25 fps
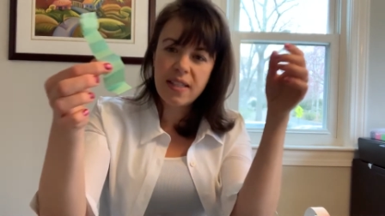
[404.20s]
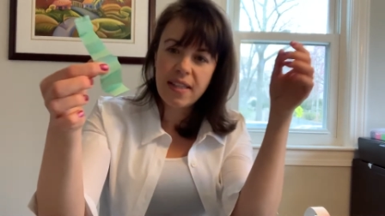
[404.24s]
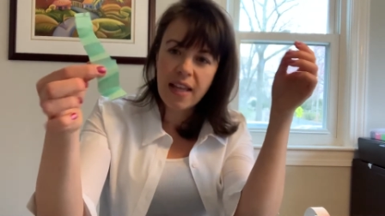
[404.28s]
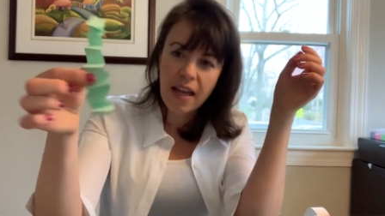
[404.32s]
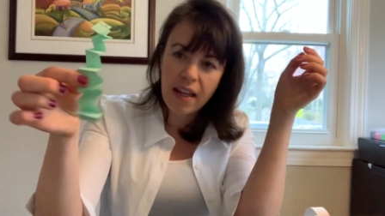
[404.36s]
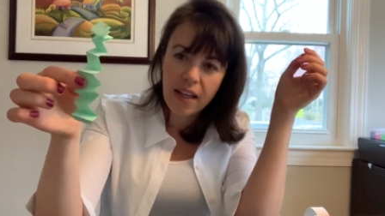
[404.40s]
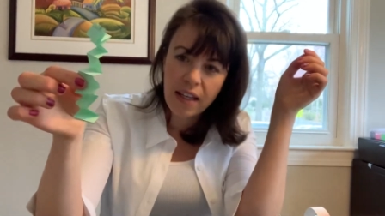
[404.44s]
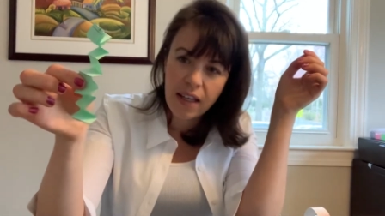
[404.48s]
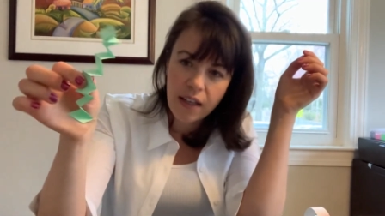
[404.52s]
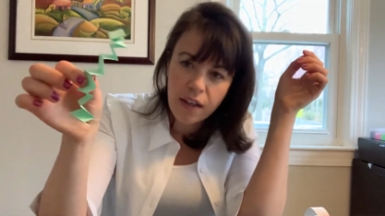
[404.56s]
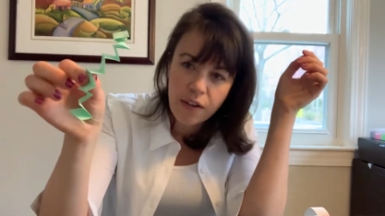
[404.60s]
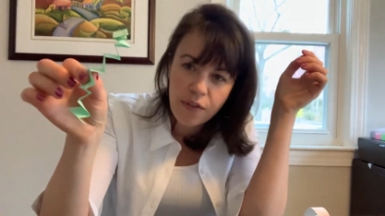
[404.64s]
that,
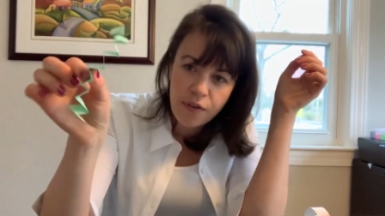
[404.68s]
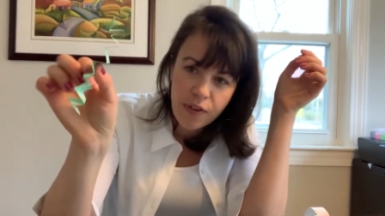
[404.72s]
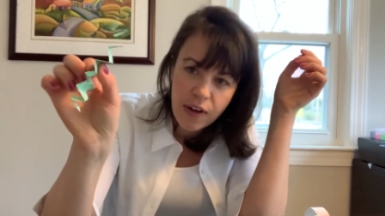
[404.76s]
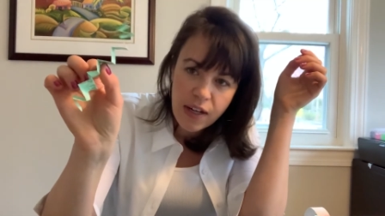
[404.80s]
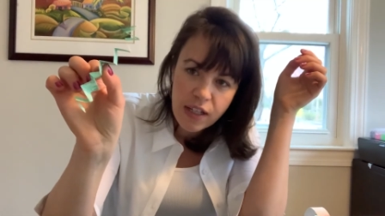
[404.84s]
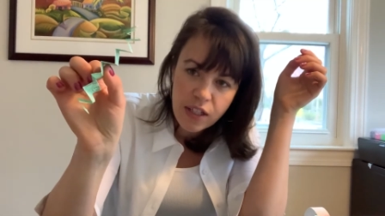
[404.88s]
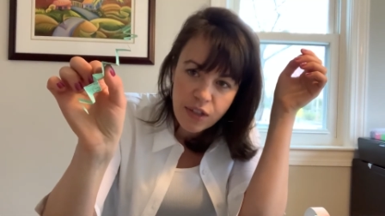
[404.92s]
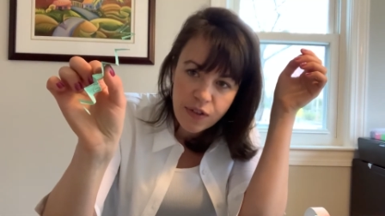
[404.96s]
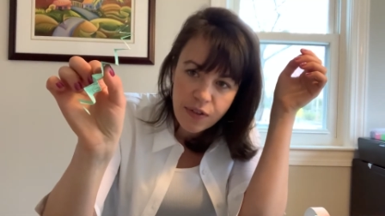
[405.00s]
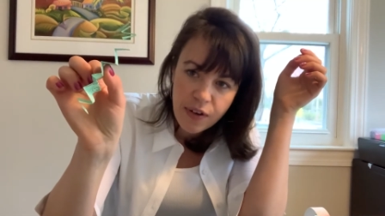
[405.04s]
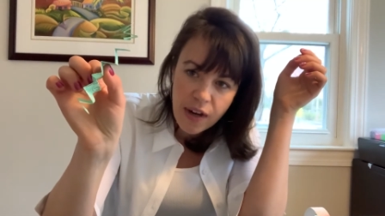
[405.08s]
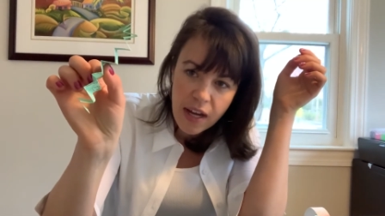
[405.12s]
like a
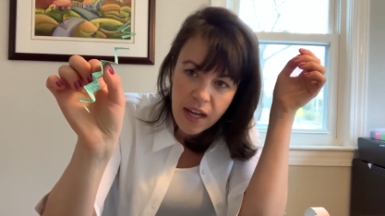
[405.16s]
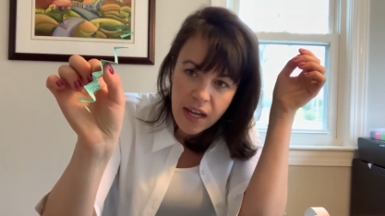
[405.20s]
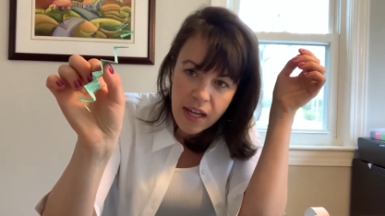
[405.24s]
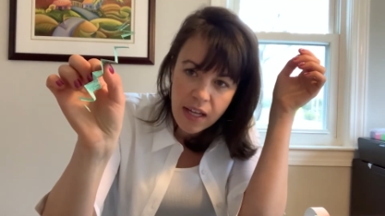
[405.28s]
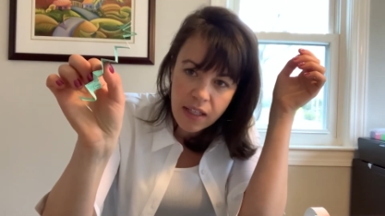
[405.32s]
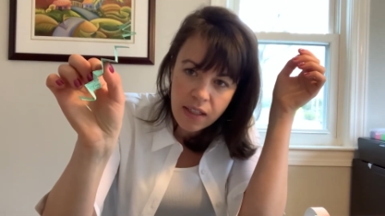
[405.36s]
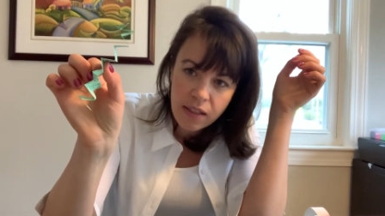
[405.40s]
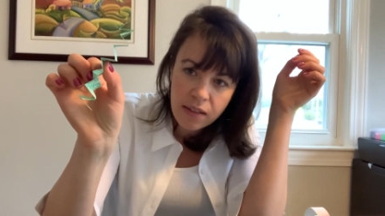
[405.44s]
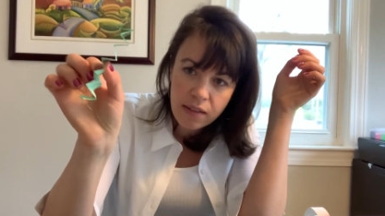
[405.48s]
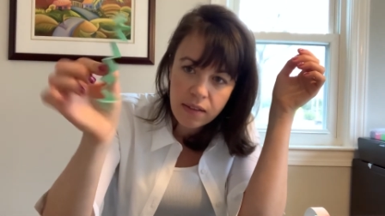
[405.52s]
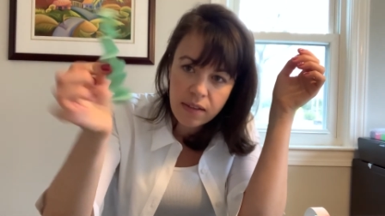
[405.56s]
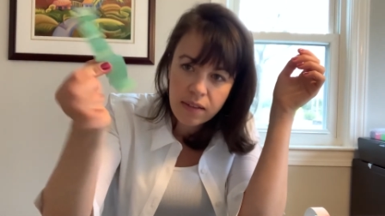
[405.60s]
French fry?
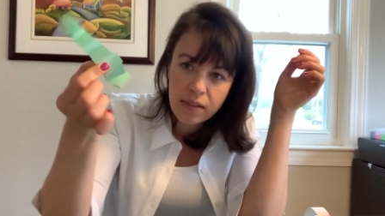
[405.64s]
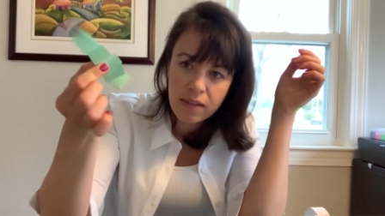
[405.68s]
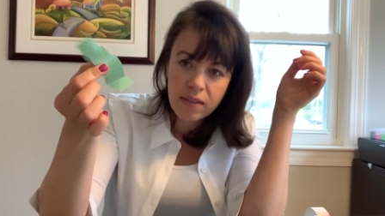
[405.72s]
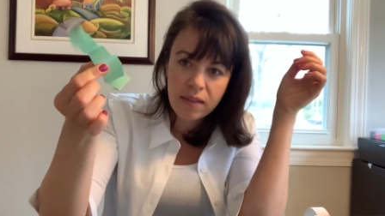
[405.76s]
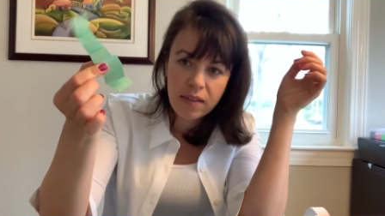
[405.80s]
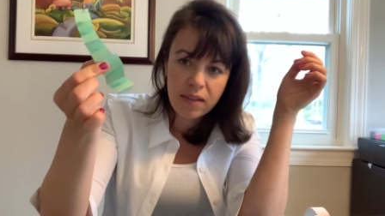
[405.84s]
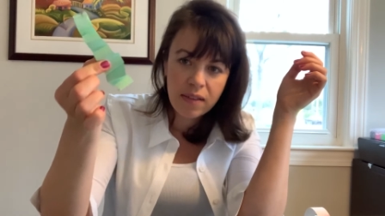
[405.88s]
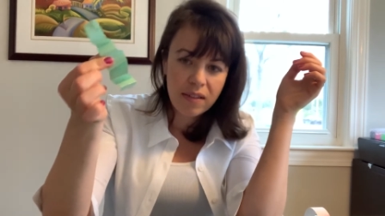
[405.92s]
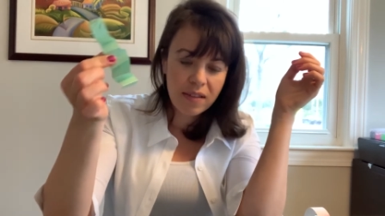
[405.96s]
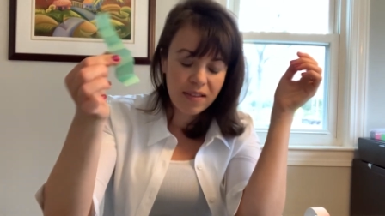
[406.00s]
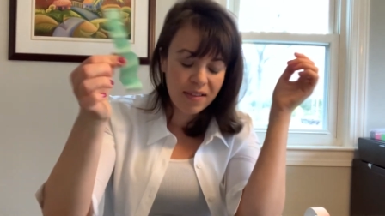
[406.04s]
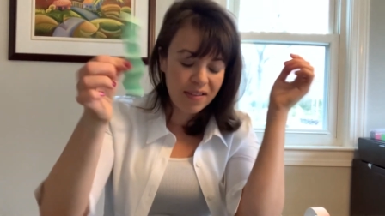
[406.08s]

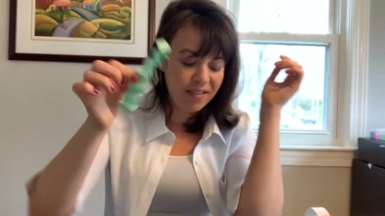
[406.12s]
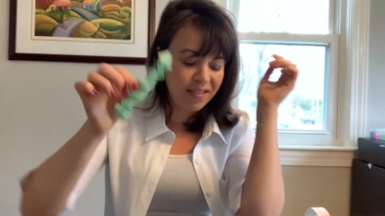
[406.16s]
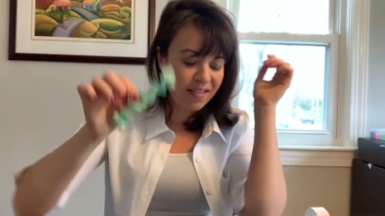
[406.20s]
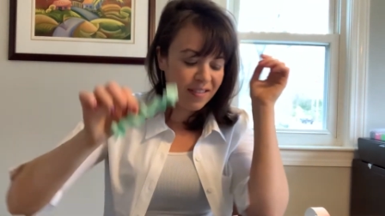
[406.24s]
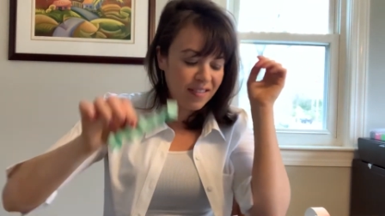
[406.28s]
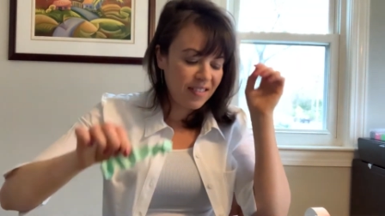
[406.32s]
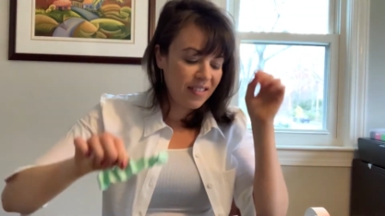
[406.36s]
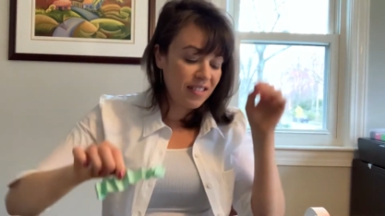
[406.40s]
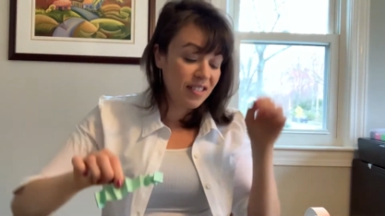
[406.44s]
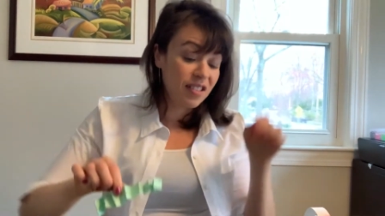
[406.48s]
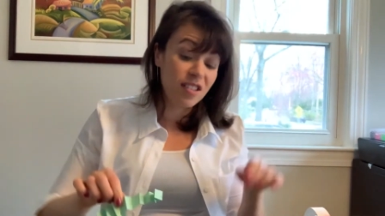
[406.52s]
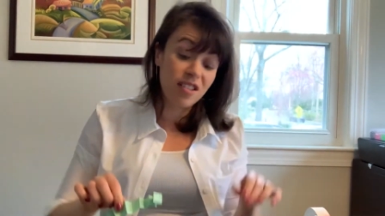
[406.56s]

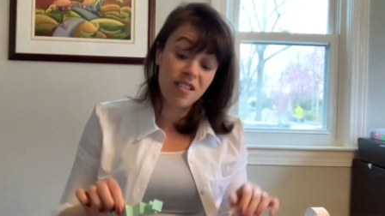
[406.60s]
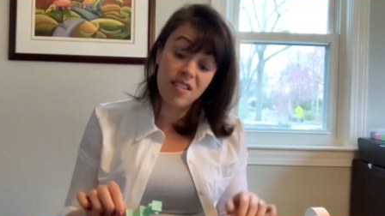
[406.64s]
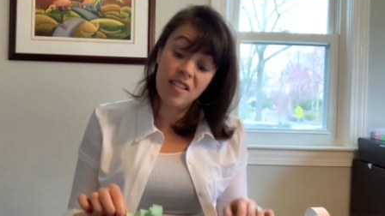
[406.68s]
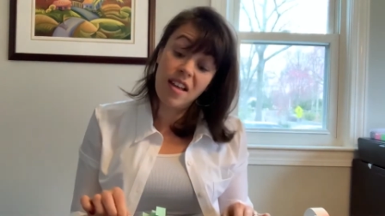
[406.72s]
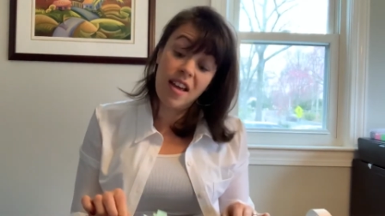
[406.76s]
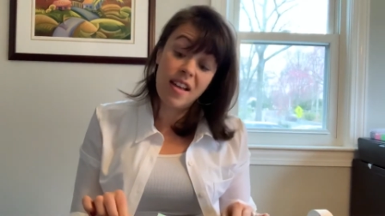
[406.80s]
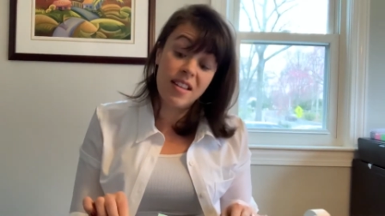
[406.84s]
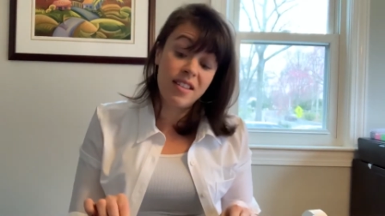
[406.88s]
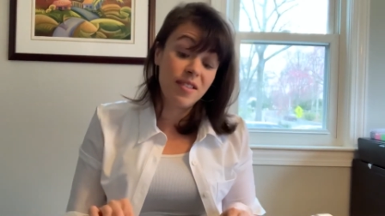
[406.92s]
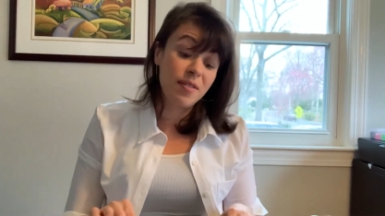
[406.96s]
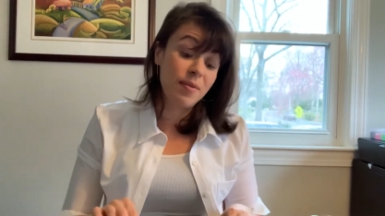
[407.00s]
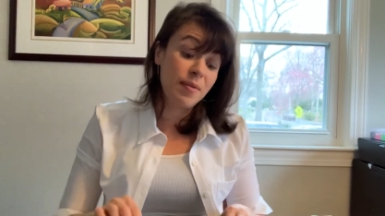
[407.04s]
There are
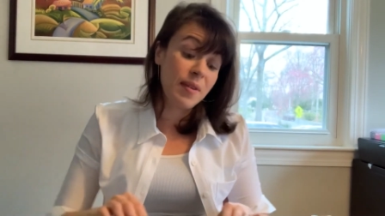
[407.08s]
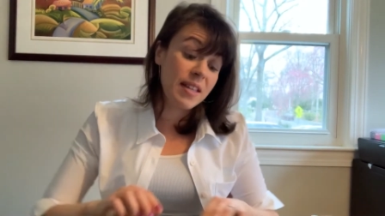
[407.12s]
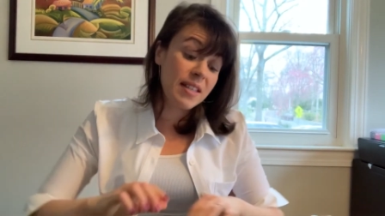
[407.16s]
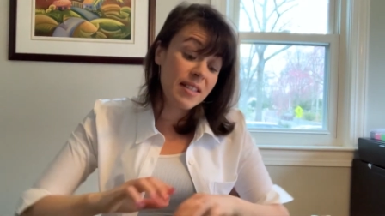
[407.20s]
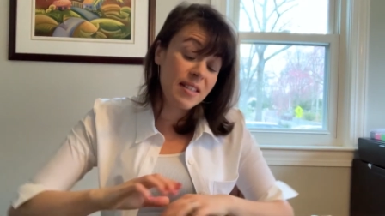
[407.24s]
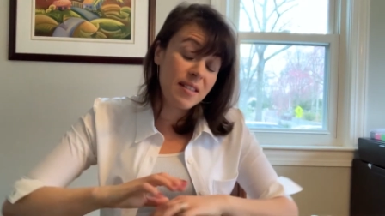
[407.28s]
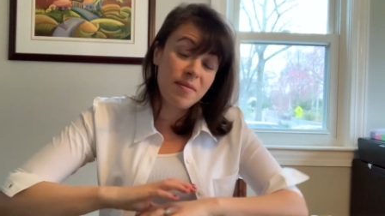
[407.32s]
lots of ways